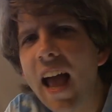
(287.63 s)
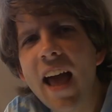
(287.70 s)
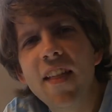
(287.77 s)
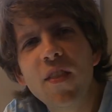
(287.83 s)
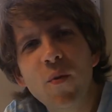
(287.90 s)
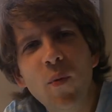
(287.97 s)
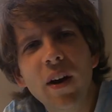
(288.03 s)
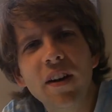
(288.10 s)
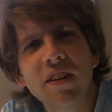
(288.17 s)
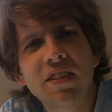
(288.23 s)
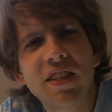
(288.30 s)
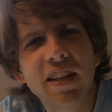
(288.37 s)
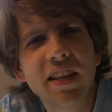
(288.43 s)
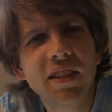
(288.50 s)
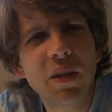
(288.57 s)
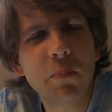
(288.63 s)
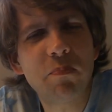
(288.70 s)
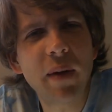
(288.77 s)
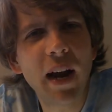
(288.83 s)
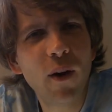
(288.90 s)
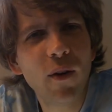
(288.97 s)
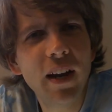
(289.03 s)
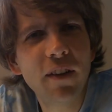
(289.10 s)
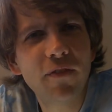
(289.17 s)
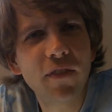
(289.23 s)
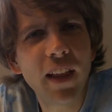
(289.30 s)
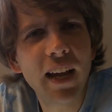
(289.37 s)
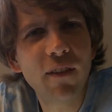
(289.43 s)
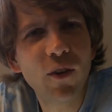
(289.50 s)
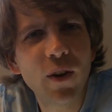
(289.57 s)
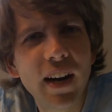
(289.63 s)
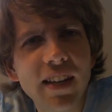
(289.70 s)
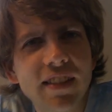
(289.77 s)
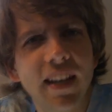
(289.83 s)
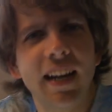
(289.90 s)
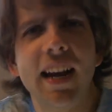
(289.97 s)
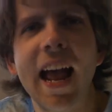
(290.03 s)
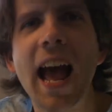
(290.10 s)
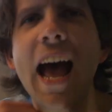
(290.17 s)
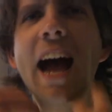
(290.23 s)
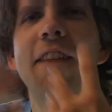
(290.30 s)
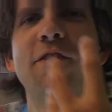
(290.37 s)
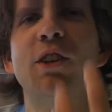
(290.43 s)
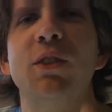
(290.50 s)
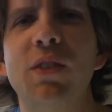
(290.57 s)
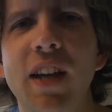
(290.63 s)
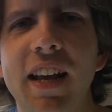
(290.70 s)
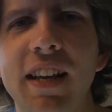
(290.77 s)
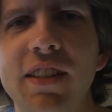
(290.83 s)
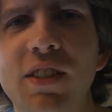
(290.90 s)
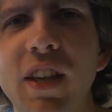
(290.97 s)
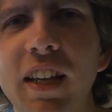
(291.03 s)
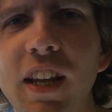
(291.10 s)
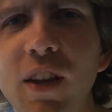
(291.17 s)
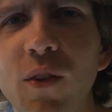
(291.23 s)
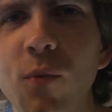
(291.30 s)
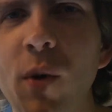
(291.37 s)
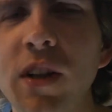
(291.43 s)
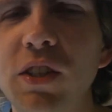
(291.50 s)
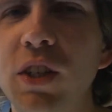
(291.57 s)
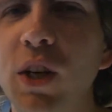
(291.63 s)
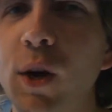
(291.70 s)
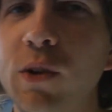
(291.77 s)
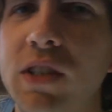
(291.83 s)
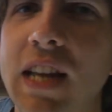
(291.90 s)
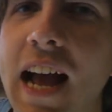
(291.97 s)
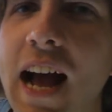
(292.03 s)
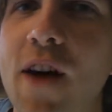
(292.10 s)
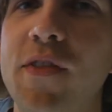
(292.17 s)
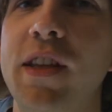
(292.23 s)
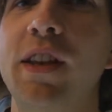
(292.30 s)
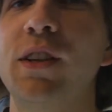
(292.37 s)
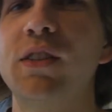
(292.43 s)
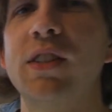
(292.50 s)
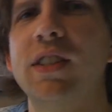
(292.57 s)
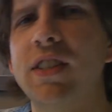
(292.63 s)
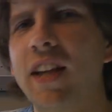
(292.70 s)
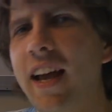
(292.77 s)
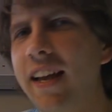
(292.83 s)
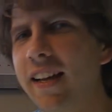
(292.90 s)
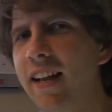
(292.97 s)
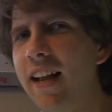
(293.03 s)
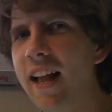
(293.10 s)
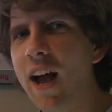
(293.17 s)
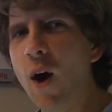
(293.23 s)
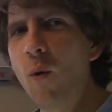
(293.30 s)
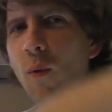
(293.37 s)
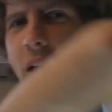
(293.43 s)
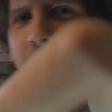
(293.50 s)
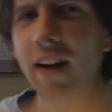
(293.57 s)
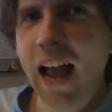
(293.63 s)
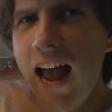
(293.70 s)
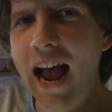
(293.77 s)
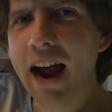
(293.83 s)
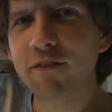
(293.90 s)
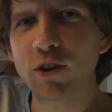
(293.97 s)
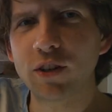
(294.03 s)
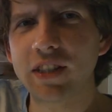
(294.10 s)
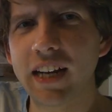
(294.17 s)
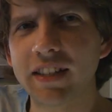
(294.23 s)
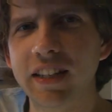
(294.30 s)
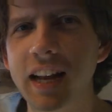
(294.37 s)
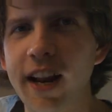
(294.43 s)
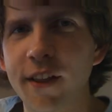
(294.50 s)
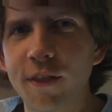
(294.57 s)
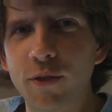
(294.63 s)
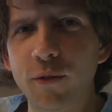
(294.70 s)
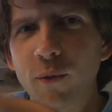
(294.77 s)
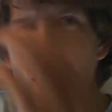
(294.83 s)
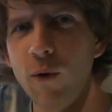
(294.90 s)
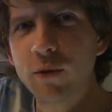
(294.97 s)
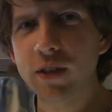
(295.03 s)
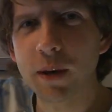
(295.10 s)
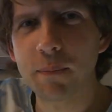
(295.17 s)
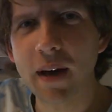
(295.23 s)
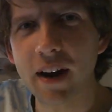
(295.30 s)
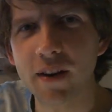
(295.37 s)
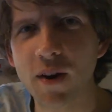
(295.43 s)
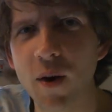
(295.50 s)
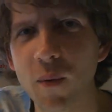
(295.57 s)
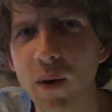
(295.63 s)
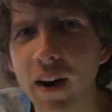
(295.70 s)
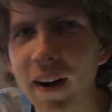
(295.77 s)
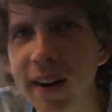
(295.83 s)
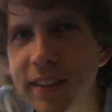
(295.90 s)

And the weirdest thing is the berry flavor is like an aftertaste. Like once it goes down, then it's just like a weird aftertaste kind of throws up out of nowhere.